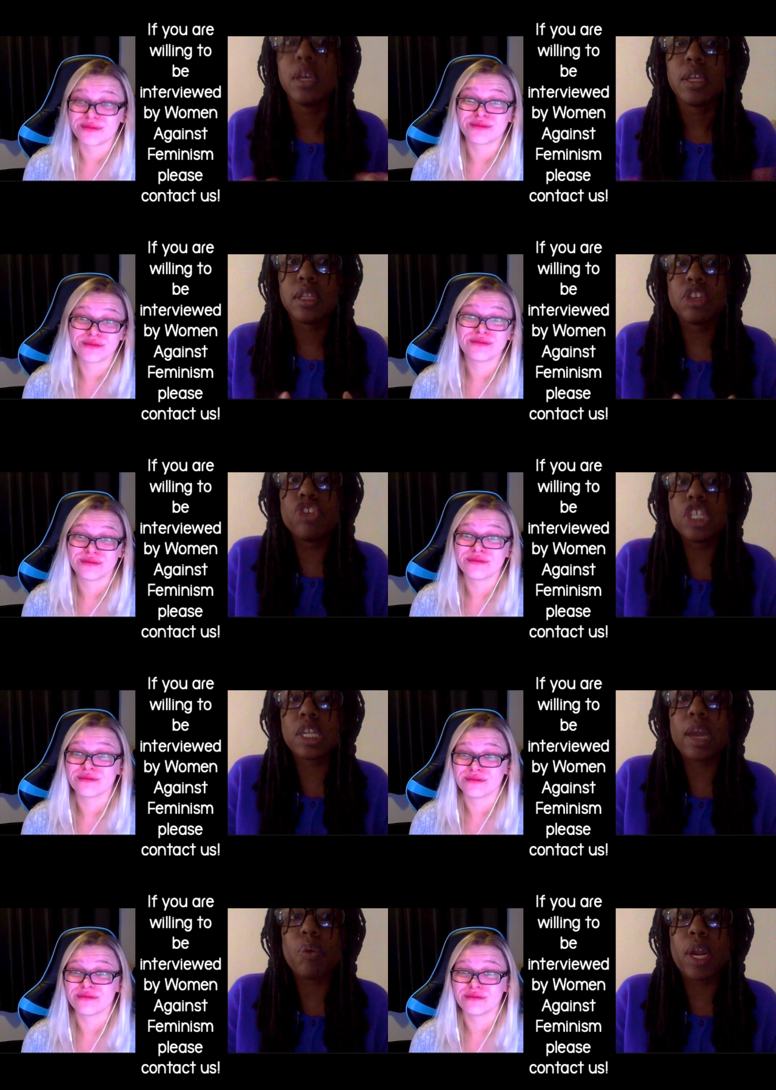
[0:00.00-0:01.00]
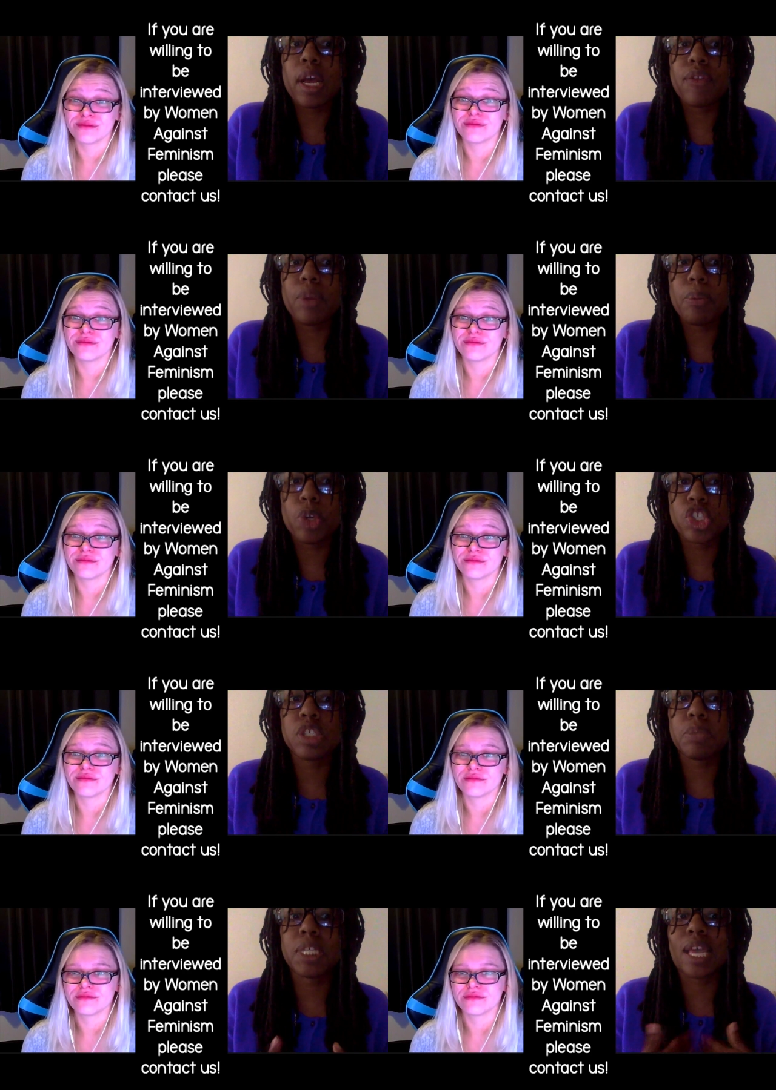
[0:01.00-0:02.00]
Speaker 1: the reason I want to have an abortion is
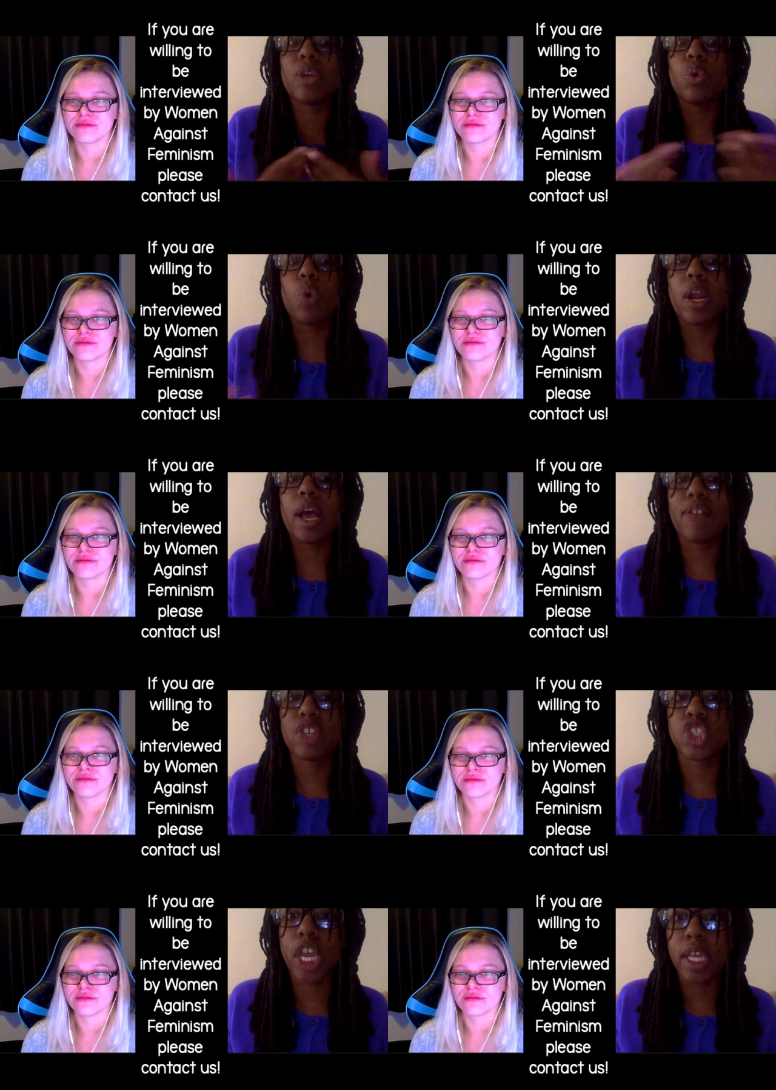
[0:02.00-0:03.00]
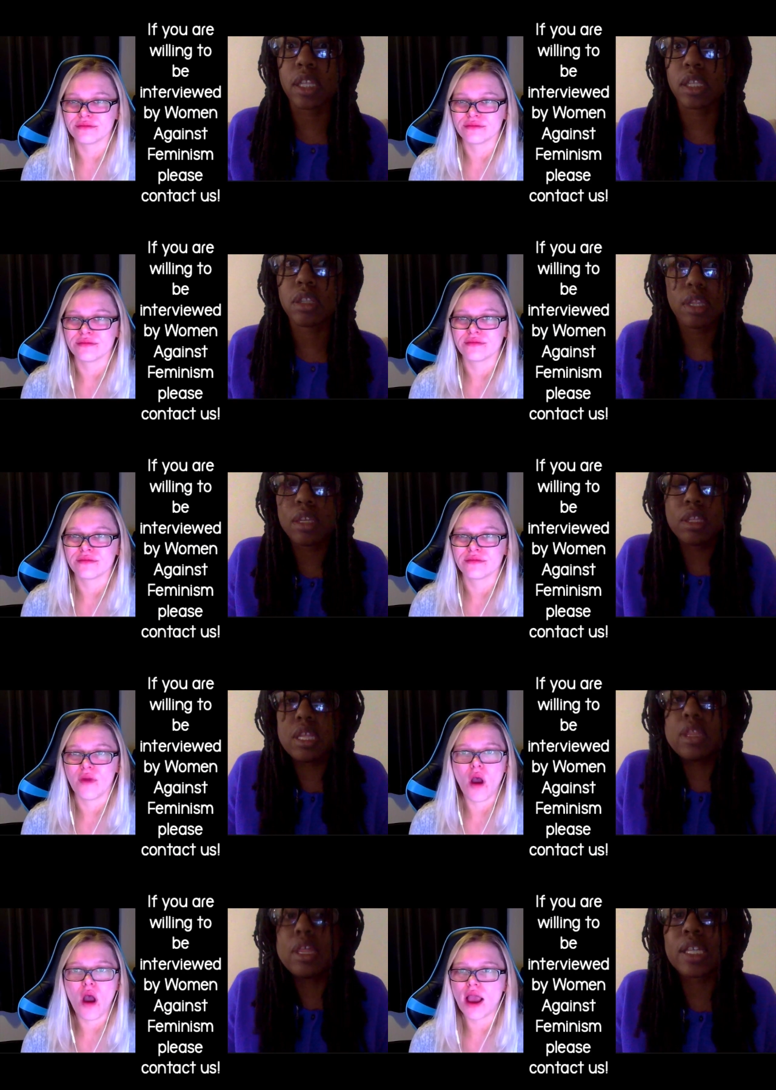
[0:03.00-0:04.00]
because I don't want to have a child
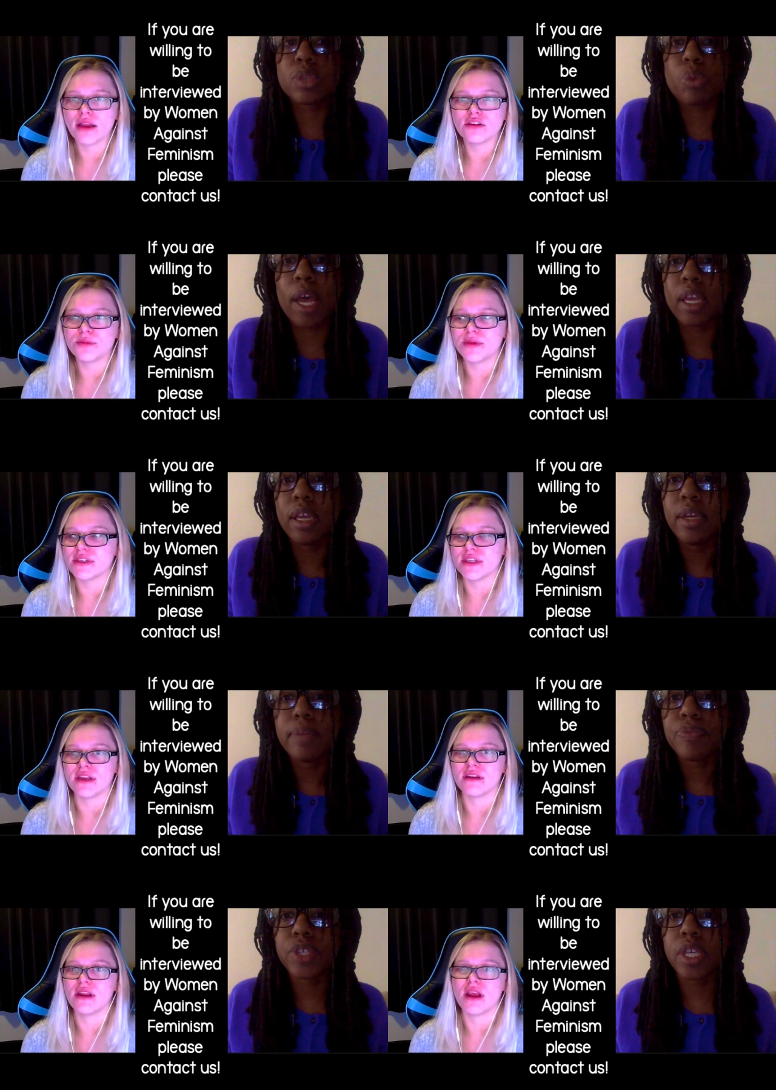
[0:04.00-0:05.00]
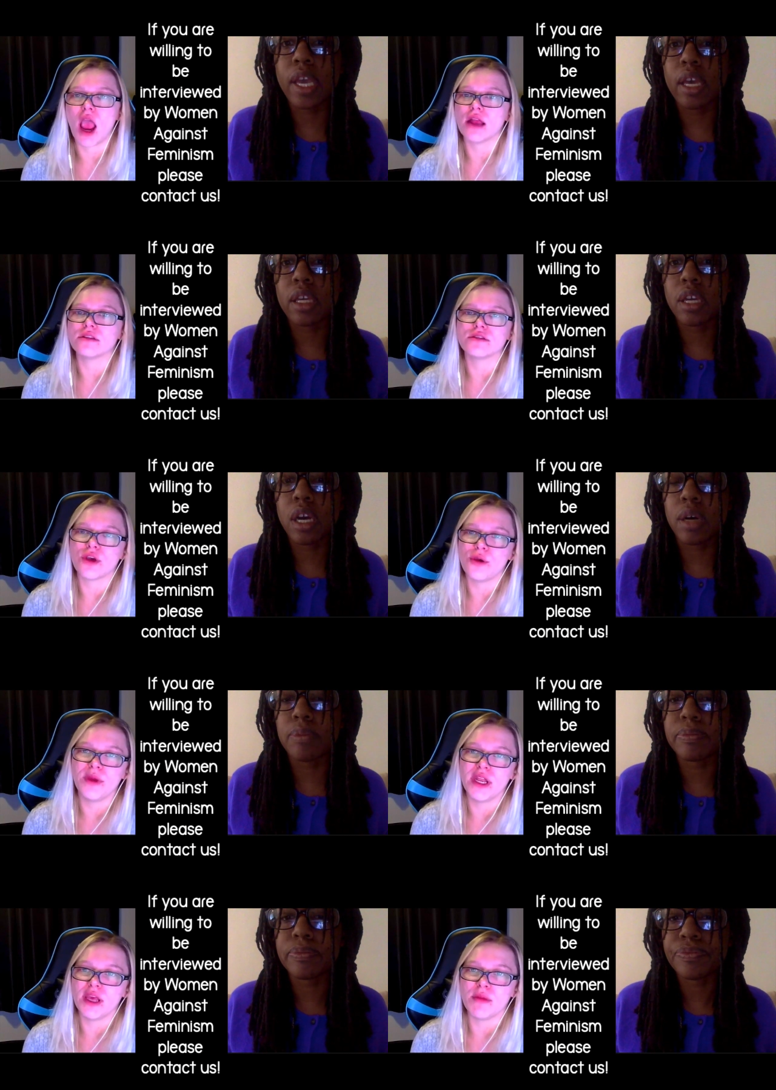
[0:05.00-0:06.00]
that's 100%. Yeah. And um, so
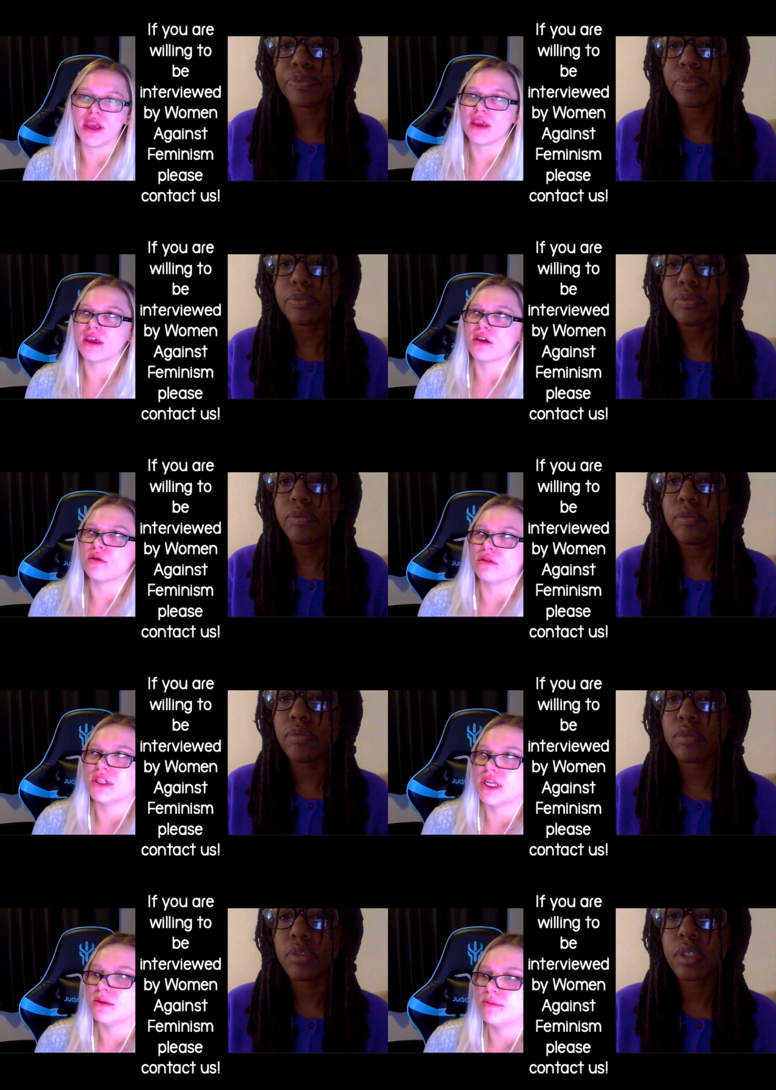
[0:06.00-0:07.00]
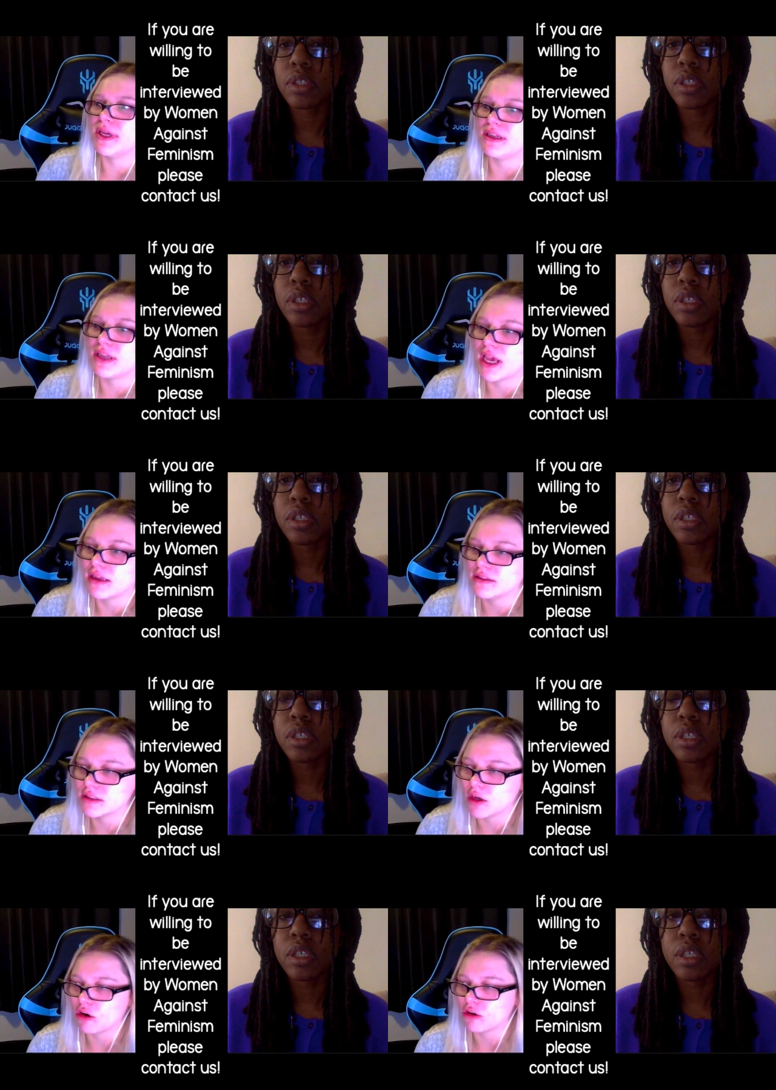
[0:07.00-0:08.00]
Speaker 2: many men get called deadbeat dads
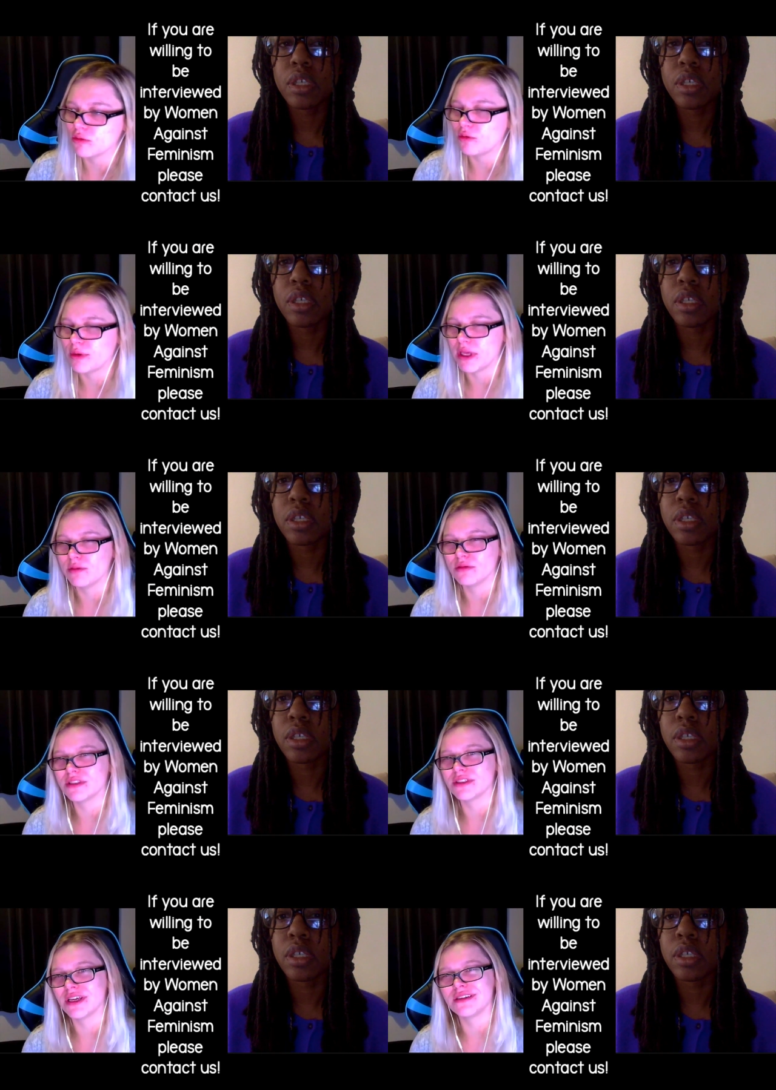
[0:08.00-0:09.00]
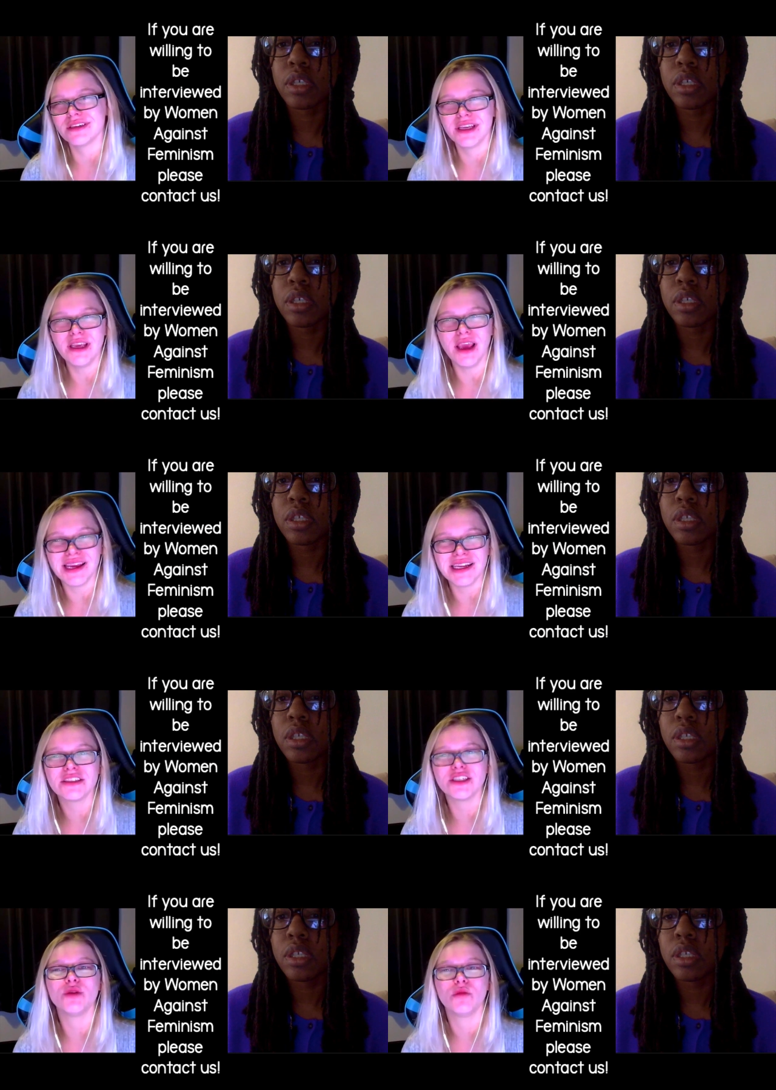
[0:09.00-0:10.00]
and horrible people. It's like, did he
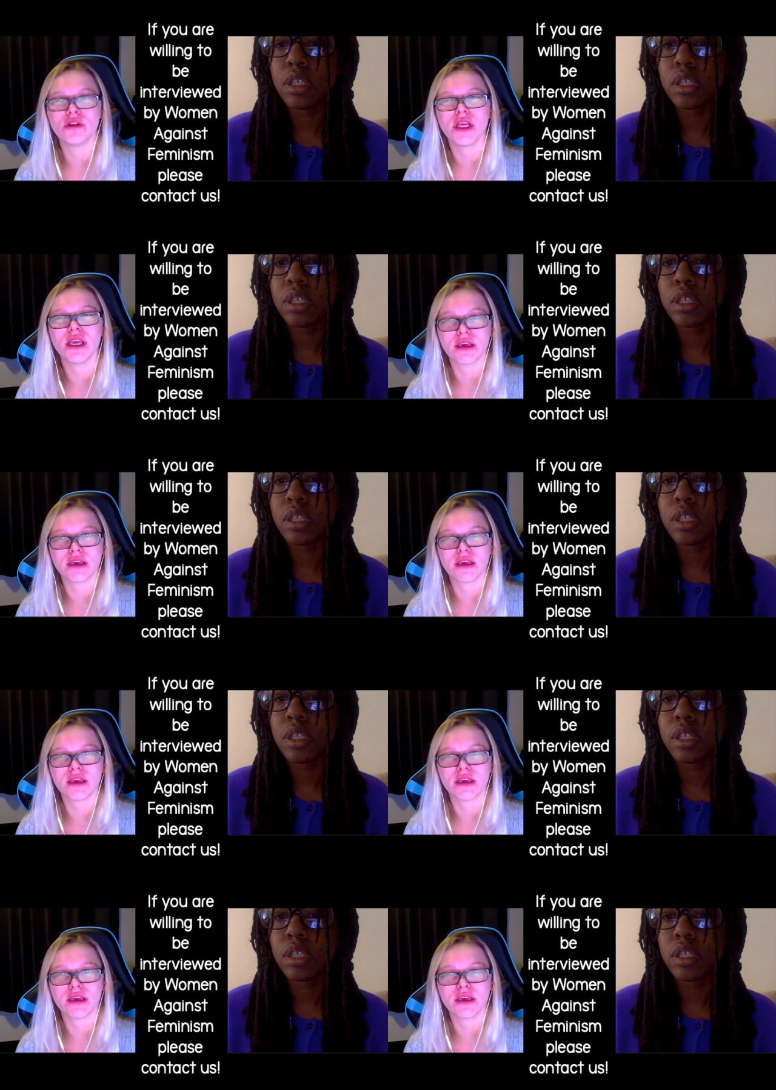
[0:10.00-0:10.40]
actually want that